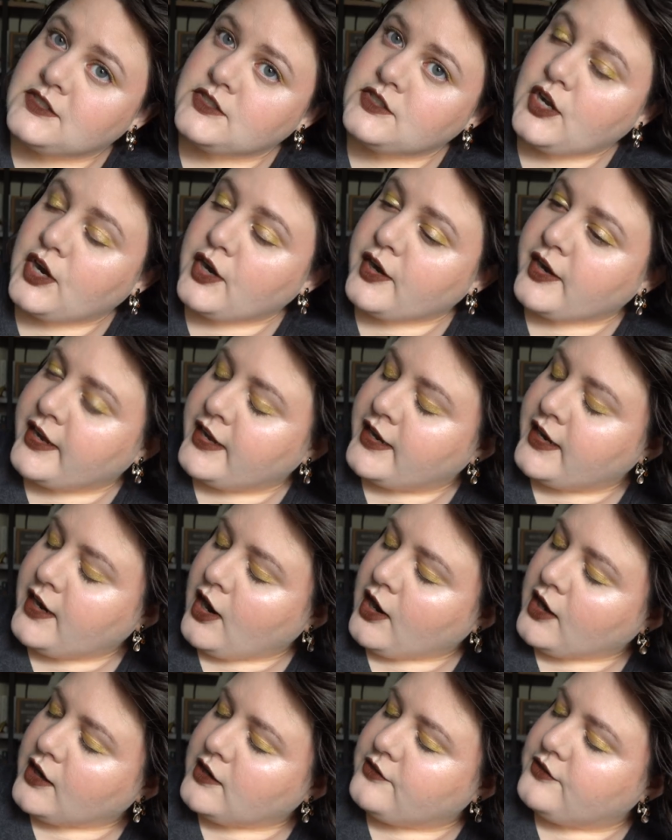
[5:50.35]
Sorry,
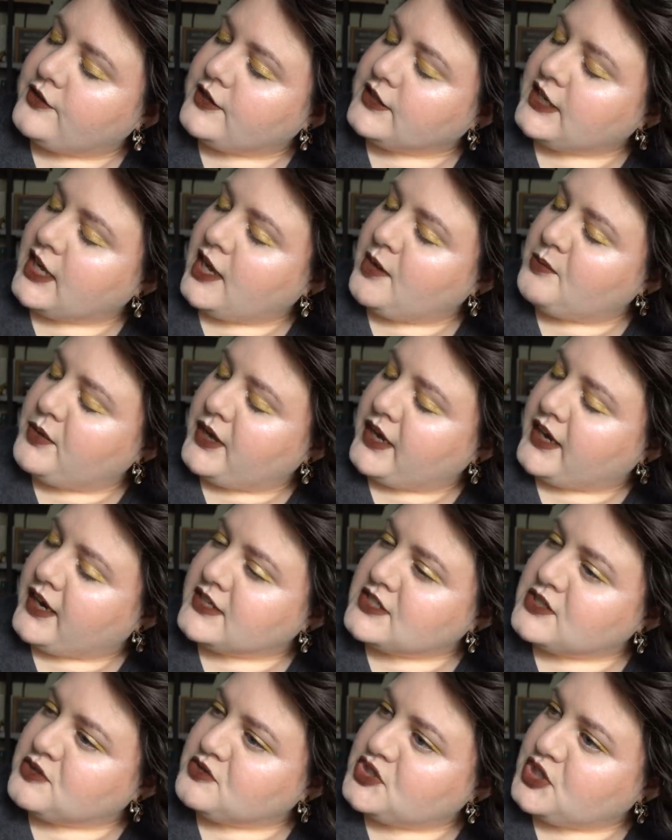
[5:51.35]
card filled up and I
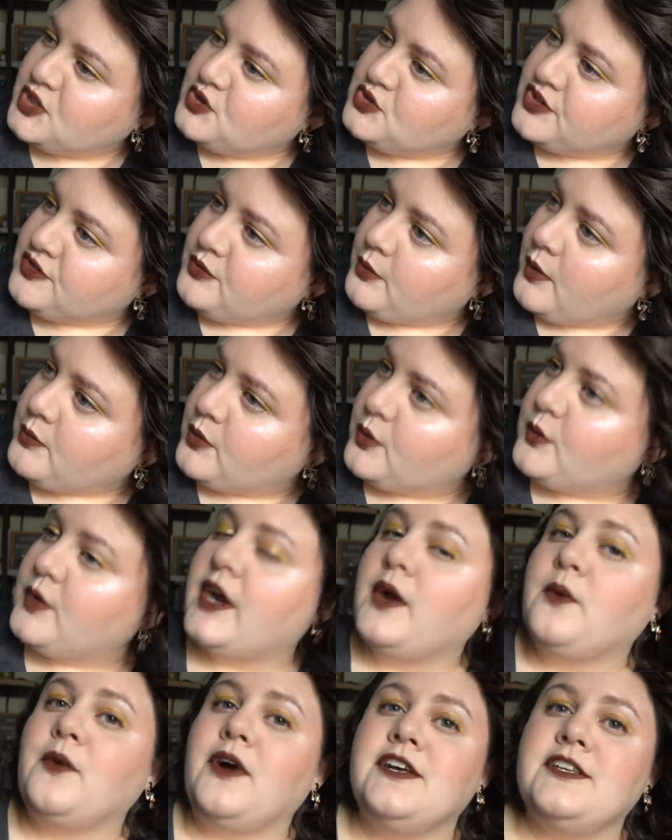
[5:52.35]
don't totally remember
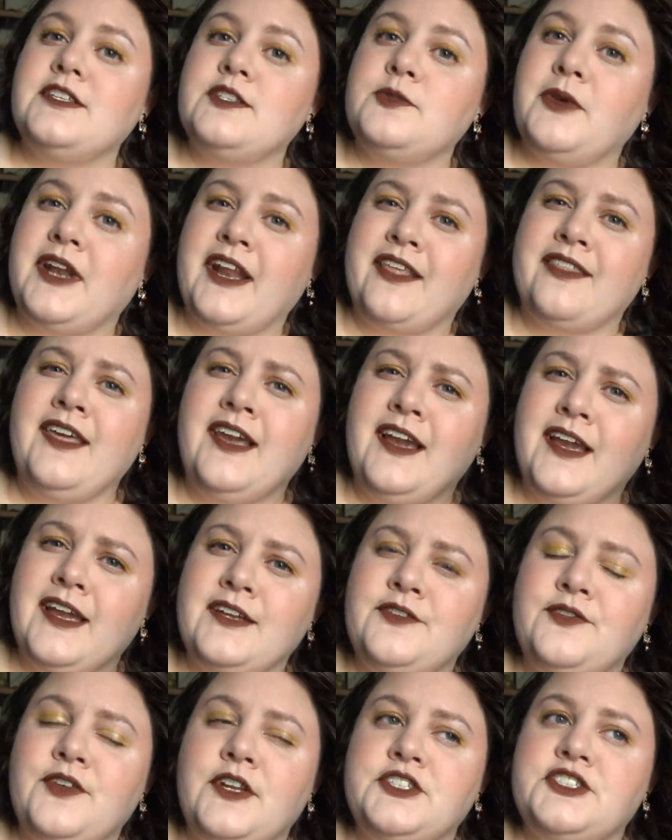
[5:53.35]
where I was, but I think I
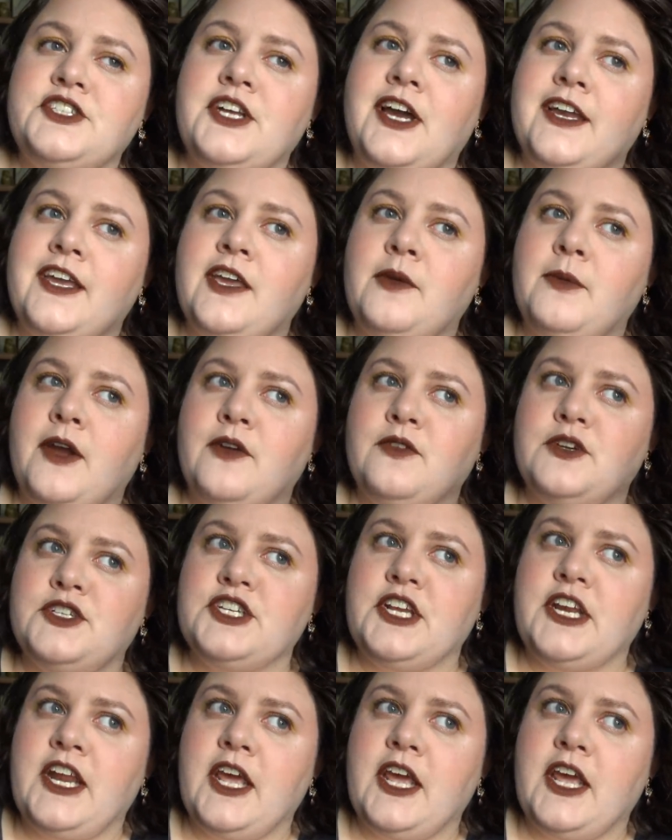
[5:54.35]
had finished talking about Regine